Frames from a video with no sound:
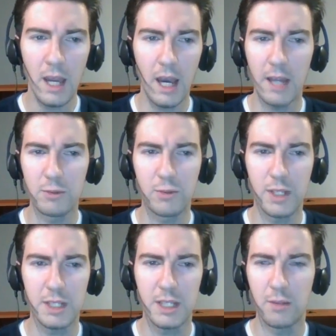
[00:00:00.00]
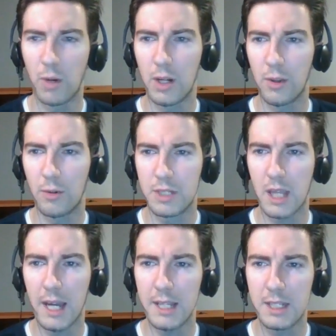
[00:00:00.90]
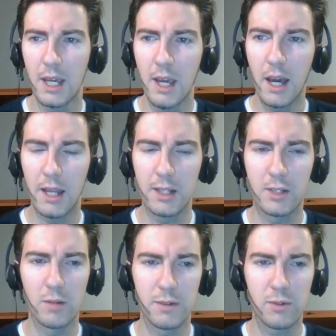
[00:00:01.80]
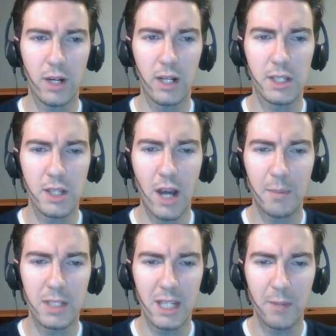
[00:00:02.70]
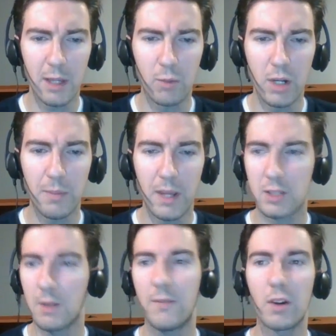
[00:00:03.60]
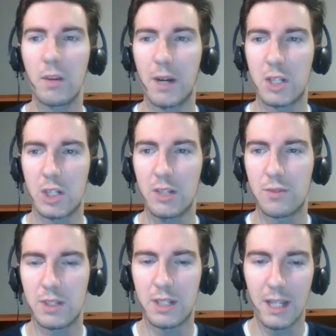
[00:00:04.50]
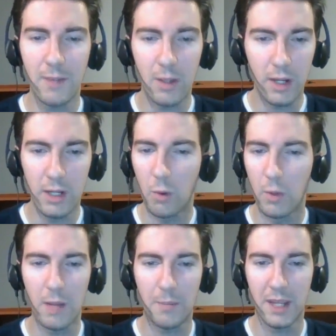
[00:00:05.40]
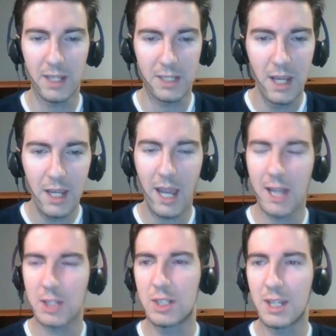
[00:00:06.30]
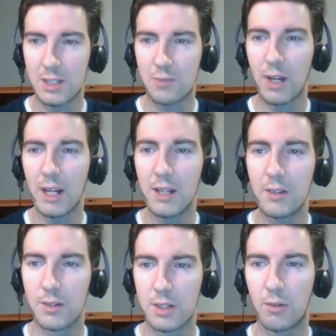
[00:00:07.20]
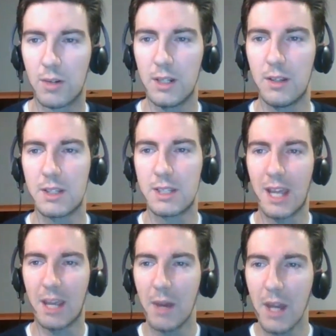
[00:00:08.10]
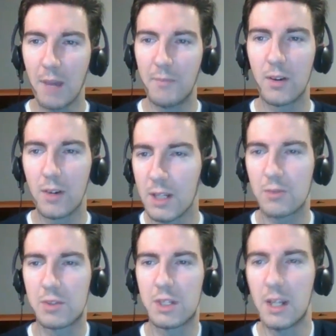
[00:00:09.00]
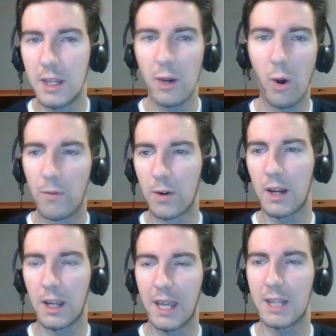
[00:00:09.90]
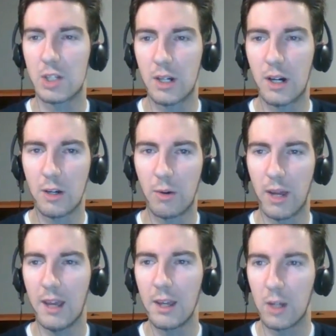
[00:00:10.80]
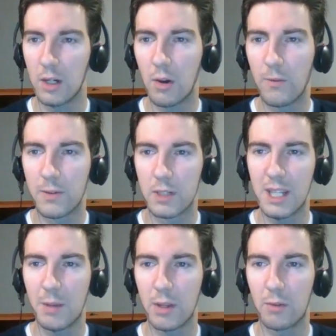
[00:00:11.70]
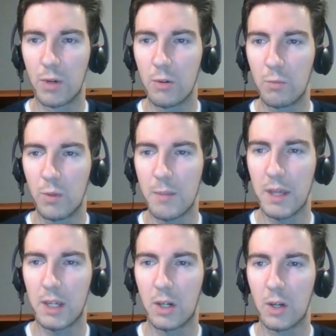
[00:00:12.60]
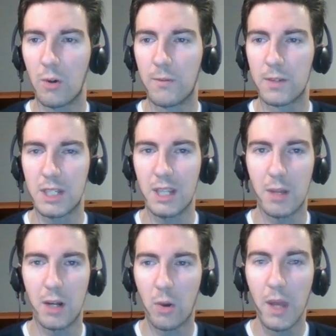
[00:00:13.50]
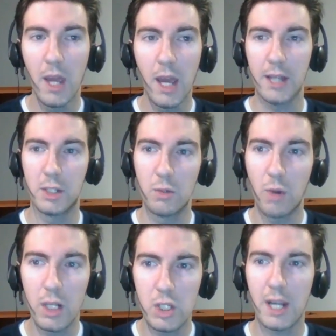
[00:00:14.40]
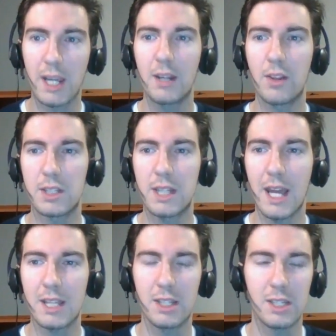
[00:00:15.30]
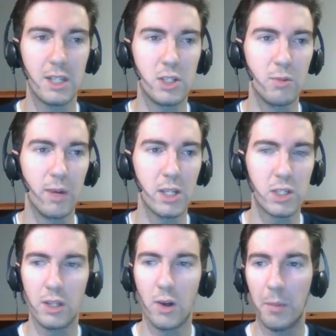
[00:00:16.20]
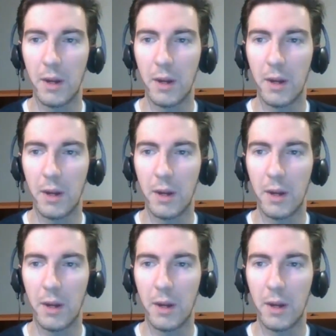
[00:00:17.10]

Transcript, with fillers: I don't trust either one of those guys in terms of trying to stop a team like Winnipeg. So I'm very much interested, even though I know Winnipeg's cashed 6 straight unders going into this game, I'm very interested in the over. Again, Chicago, a good over team on the road. Winnipeg, a good over team at home. I do want to check into the Stastny situation, though.